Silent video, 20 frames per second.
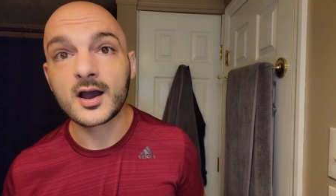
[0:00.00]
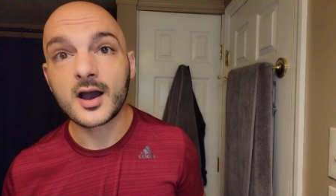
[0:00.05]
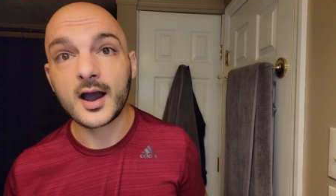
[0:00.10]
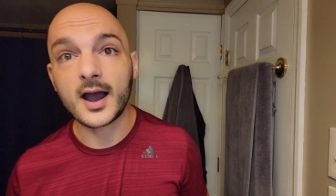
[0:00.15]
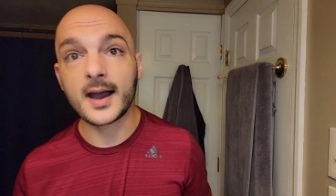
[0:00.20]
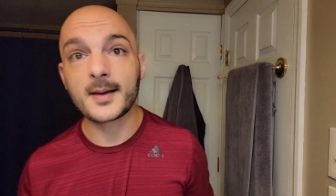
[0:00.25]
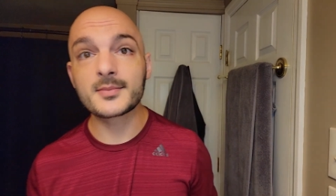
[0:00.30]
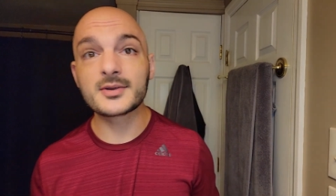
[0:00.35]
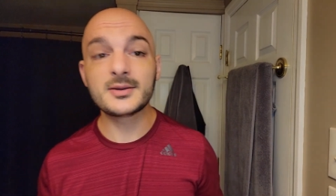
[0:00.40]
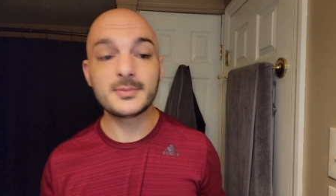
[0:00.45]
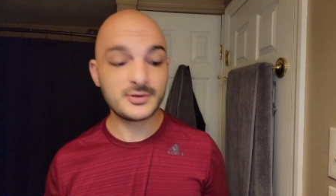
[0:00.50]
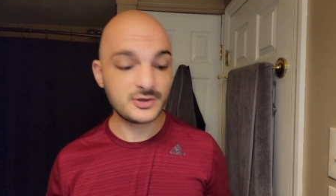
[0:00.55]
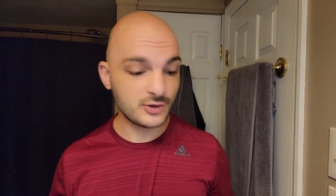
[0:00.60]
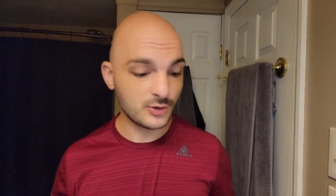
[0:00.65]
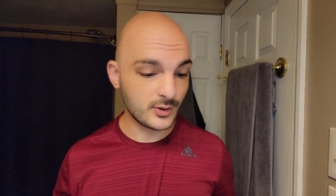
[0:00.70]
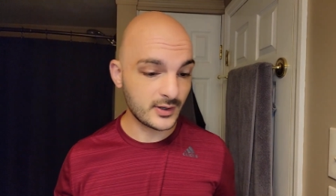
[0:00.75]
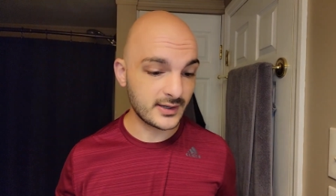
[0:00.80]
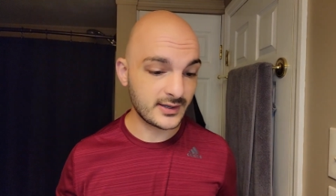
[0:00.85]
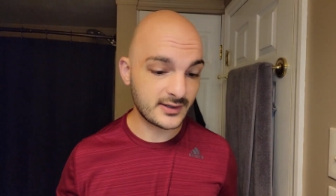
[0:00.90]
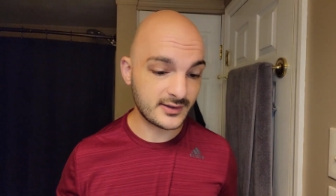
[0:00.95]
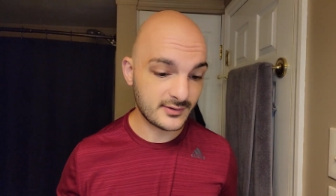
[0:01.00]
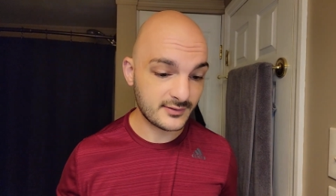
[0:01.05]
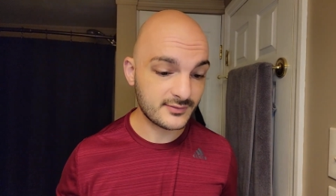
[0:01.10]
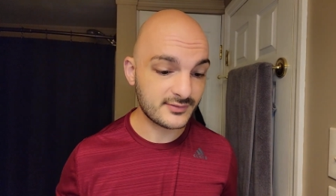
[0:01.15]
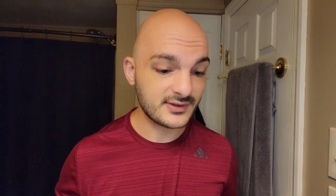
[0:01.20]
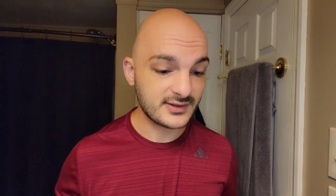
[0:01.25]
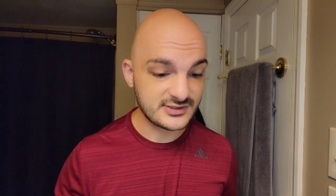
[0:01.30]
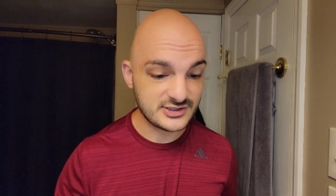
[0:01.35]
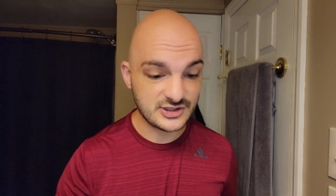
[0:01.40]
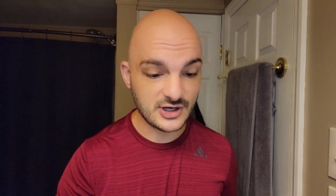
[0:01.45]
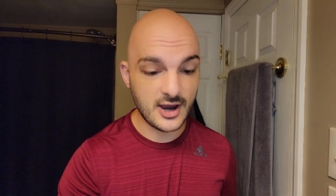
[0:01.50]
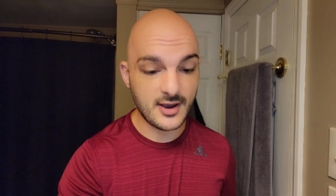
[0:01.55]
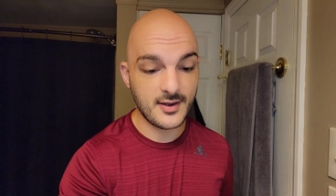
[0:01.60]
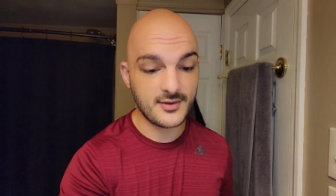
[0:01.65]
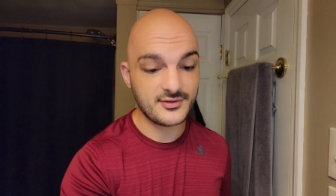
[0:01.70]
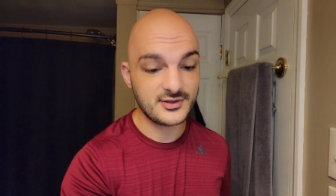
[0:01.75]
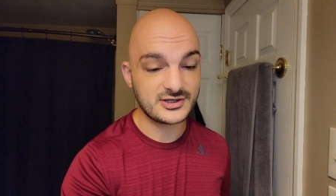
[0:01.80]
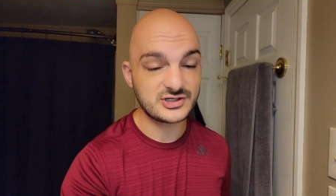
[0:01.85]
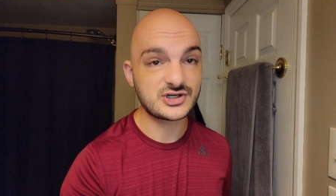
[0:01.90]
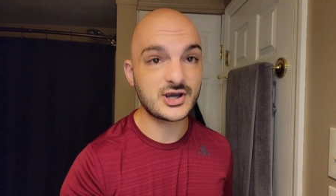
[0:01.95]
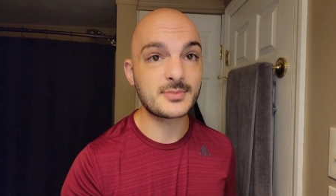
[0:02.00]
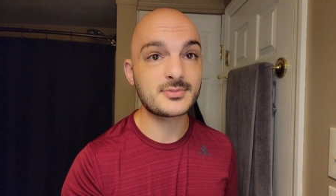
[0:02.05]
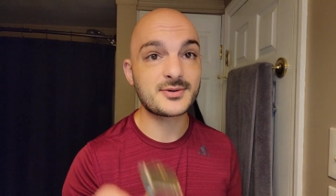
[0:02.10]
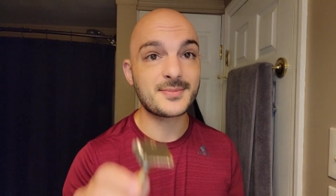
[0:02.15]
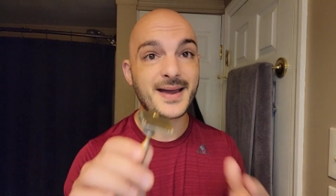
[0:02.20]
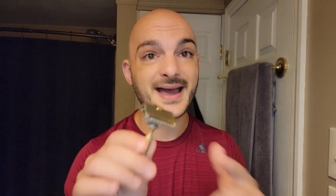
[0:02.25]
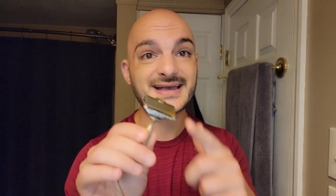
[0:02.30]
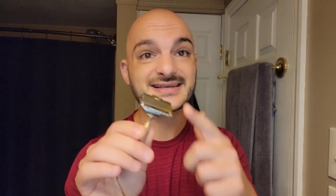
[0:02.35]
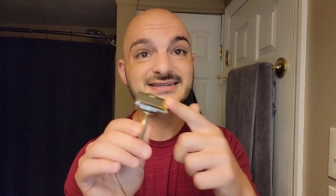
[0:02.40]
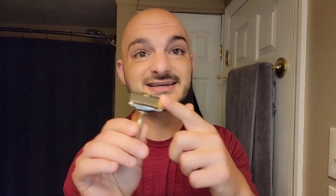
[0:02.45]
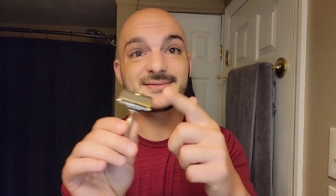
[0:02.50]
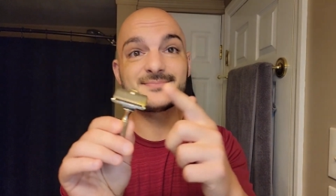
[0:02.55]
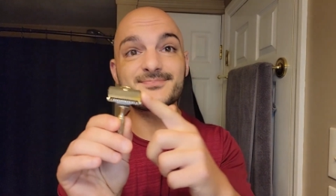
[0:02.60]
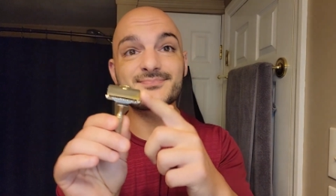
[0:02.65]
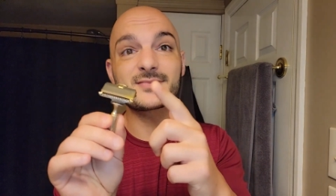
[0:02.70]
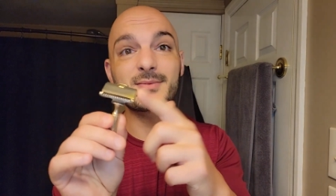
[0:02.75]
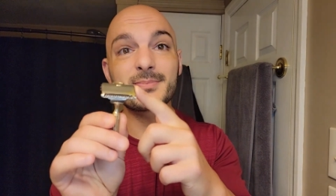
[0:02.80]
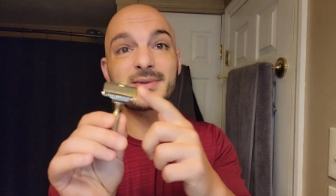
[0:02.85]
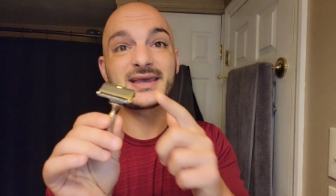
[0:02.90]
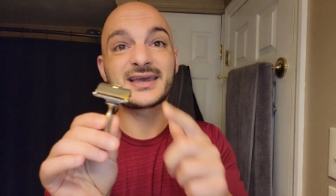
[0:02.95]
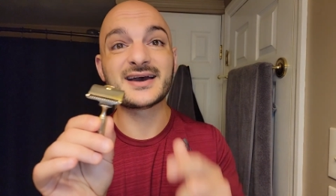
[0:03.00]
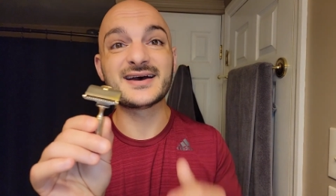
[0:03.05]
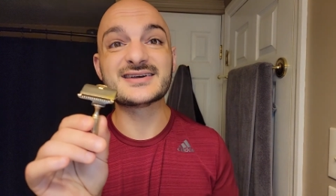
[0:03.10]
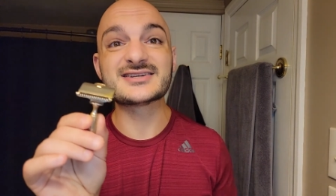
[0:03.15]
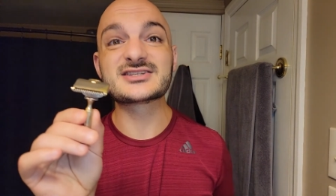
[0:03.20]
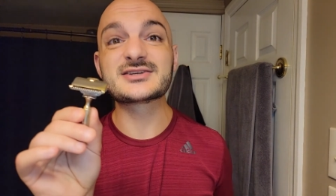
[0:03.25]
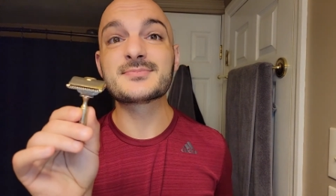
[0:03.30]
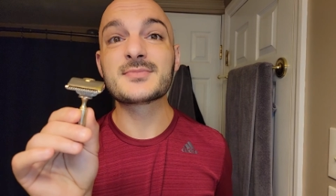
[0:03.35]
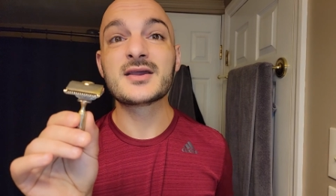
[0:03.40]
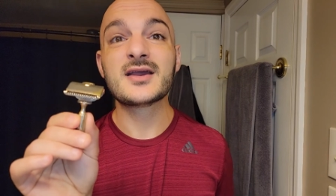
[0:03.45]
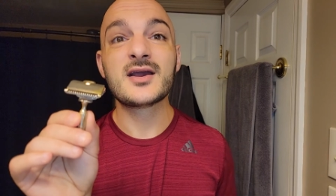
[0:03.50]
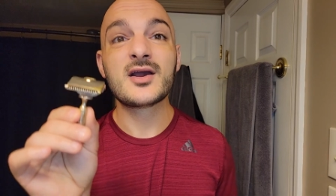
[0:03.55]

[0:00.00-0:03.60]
I'm going to be doing the, gem, the Gem Damaskeene because